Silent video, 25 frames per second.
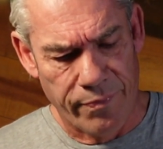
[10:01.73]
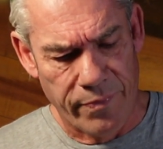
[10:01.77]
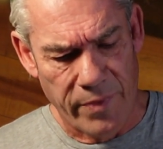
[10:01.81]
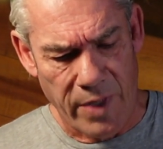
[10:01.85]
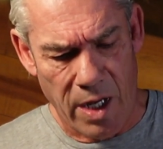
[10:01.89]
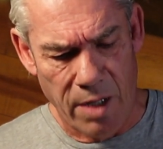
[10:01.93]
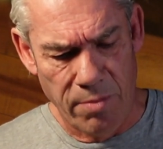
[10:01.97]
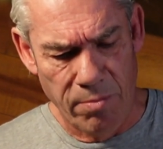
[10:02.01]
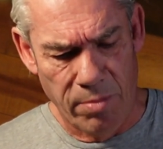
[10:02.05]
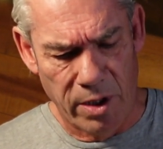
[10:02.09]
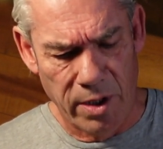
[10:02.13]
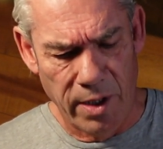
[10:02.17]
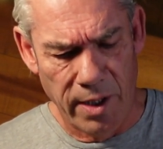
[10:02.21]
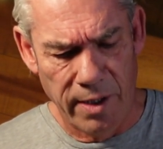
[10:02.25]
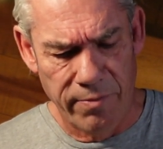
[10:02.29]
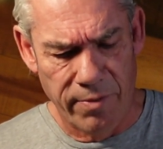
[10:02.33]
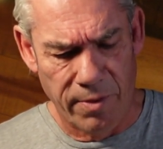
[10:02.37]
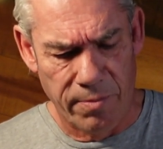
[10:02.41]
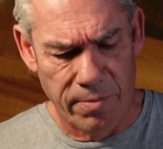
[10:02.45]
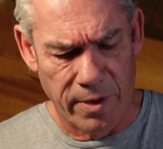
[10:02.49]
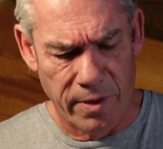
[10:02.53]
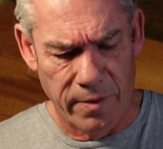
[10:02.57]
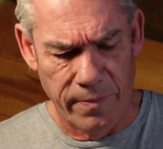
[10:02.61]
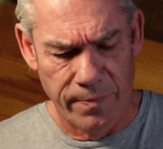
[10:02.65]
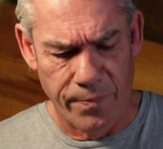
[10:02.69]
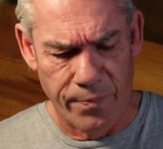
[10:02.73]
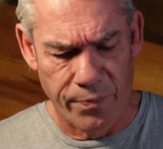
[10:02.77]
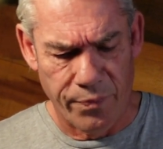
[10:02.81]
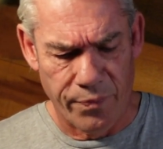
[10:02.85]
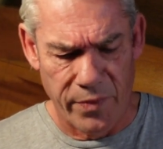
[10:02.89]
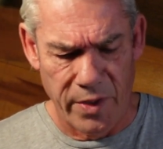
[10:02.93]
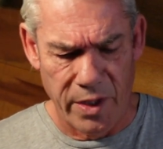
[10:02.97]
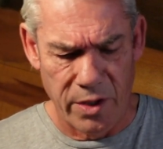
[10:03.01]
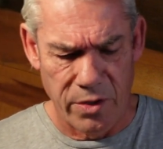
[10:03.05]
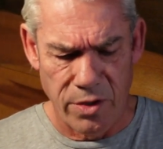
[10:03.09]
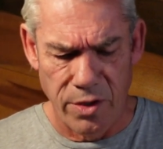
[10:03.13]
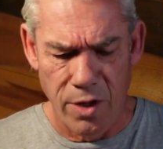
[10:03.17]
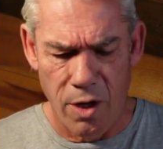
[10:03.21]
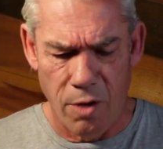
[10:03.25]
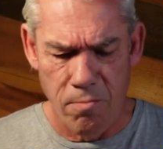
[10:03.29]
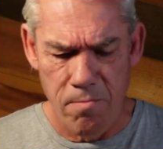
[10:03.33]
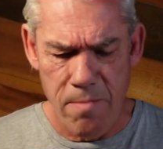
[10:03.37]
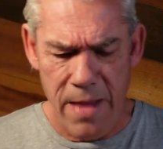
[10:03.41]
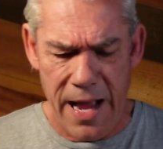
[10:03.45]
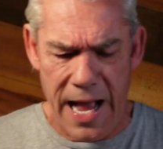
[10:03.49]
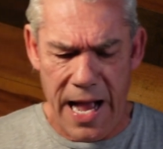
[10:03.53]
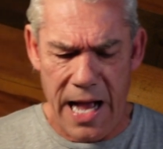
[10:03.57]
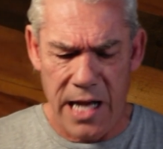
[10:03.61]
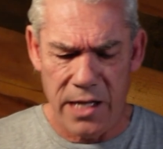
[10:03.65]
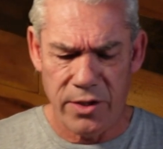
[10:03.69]
Unbelievable. There's no
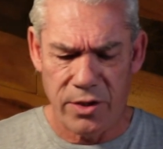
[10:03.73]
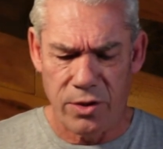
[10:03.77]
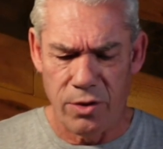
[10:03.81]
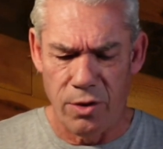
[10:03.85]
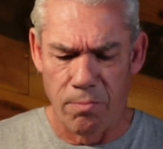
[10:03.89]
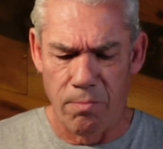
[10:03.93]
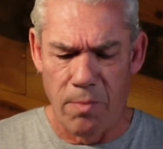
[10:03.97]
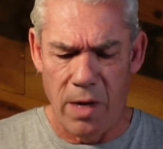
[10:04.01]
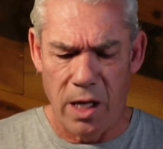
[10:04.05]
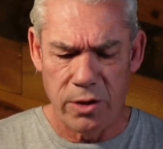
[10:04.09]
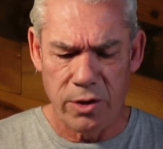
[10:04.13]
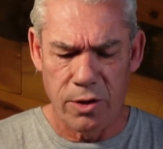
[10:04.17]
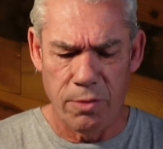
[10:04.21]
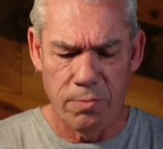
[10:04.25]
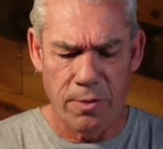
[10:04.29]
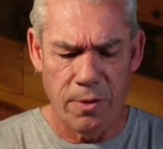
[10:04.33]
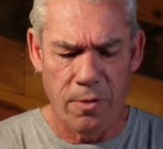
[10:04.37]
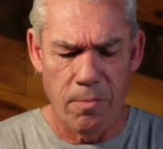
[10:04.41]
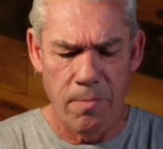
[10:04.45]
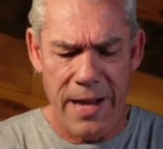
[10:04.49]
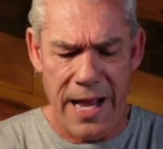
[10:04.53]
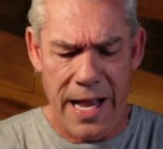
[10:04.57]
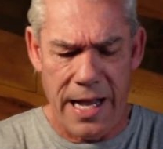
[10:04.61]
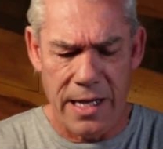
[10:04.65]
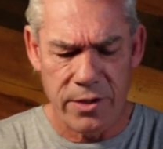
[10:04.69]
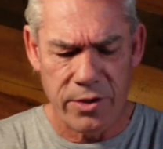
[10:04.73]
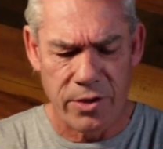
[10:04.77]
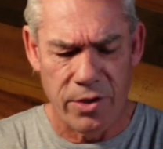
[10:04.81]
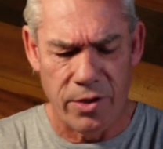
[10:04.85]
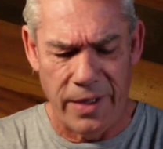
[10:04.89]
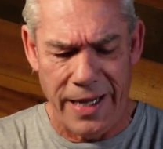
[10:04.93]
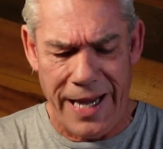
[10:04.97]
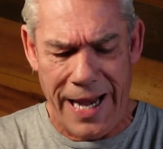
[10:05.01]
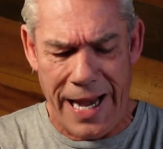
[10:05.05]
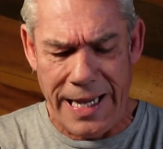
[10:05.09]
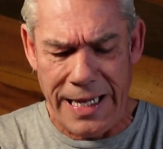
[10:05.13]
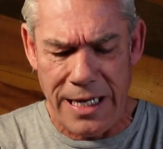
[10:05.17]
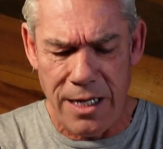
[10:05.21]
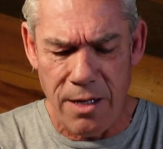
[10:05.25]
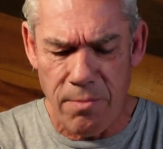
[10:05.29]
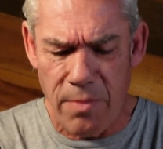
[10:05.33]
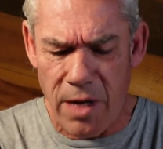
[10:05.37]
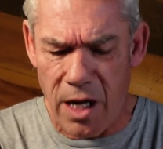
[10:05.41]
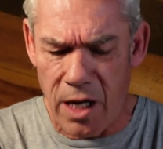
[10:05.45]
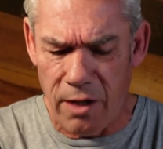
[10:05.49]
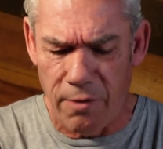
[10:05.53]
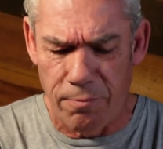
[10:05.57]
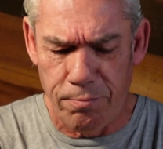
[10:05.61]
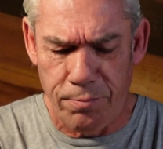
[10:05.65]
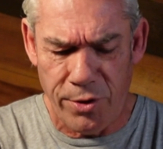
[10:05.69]
mask or multiple masks or any
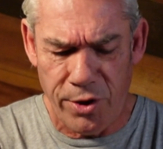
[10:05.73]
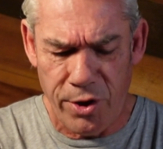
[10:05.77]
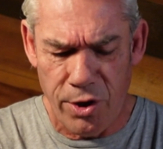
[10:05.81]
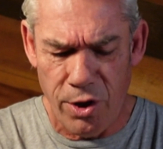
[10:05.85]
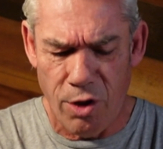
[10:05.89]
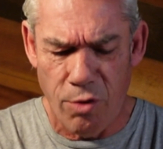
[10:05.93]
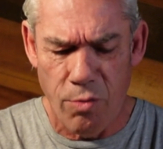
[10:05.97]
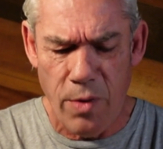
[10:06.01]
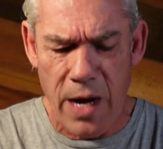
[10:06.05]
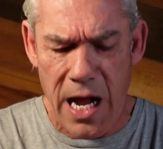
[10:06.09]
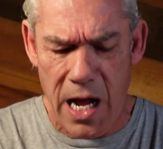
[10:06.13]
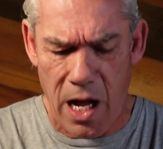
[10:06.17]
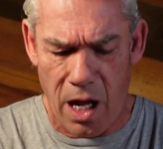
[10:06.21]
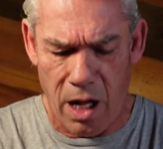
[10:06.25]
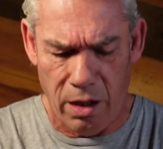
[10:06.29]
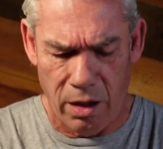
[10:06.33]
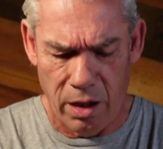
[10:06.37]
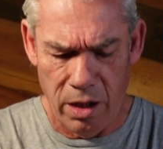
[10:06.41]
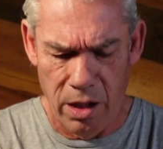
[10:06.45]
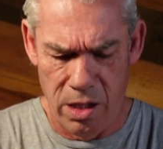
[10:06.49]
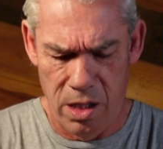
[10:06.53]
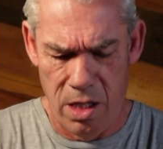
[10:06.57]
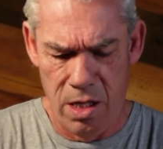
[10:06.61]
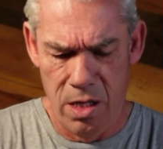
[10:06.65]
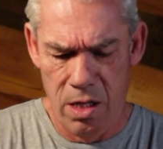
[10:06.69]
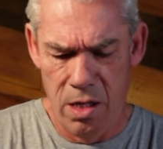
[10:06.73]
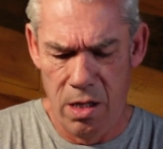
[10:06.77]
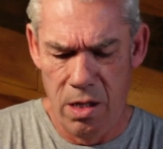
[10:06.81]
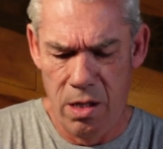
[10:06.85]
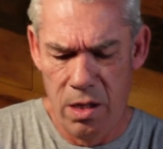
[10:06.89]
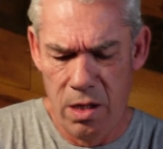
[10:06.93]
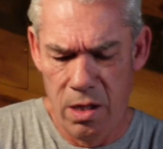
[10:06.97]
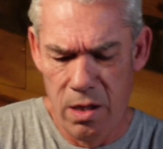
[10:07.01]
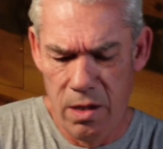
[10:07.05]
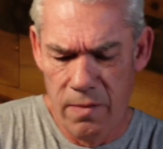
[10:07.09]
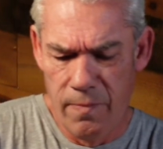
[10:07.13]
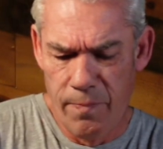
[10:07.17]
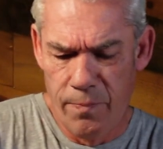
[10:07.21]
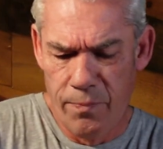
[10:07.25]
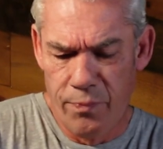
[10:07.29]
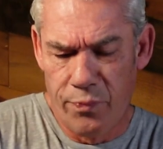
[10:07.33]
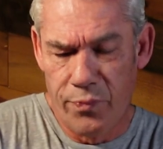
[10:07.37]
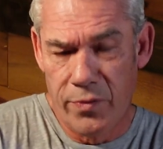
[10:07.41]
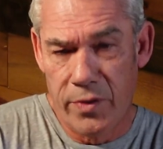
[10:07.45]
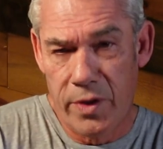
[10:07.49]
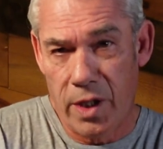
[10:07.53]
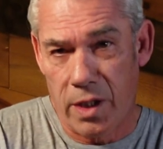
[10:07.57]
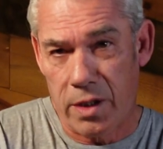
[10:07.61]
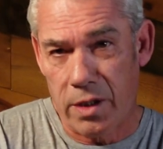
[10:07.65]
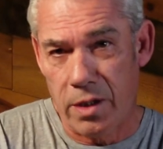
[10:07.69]
amount of Purell
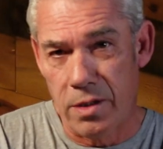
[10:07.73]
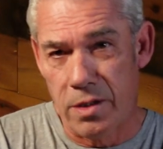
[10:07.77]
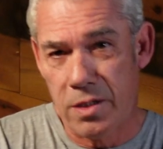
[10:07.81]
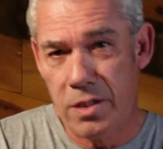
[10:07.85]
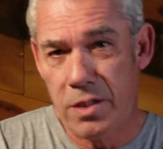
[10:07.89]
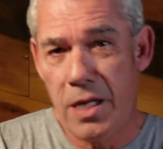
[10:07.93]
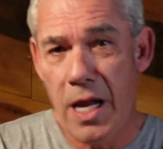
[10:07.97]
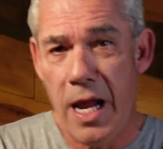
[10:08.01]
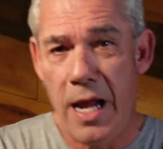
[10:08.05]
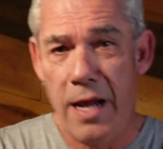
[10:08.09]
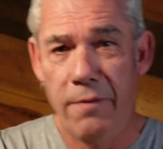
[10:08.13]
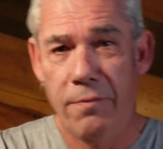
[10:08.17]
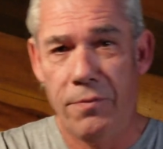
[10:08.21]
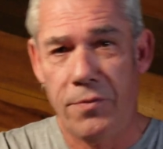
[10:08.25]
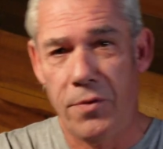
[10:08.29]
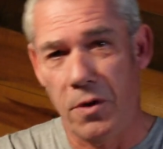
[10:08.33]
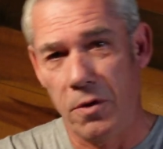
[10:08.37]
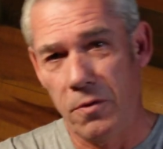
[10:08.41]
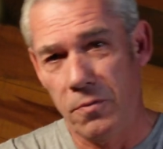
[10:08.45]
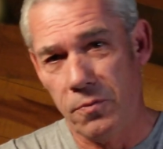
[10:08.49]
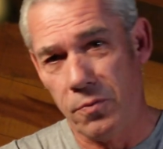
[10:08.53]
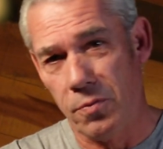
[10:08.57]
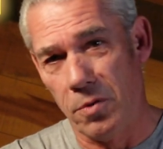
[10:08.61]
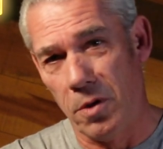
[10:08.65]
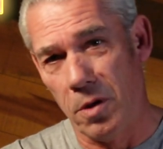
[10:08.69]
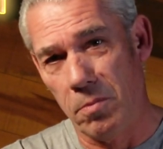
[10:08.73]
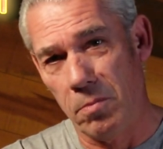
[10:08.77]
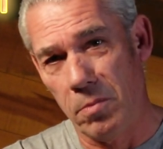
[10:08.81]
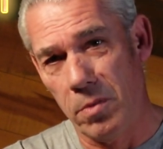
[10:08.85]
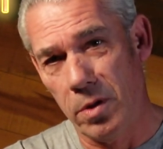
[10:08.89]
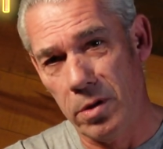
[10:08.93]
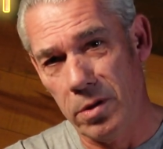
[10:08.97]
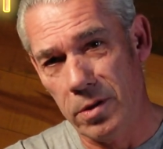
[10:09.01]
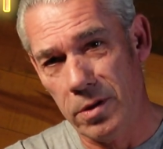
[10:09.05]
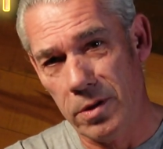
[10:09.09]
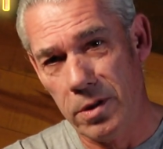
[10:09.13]
that can save you from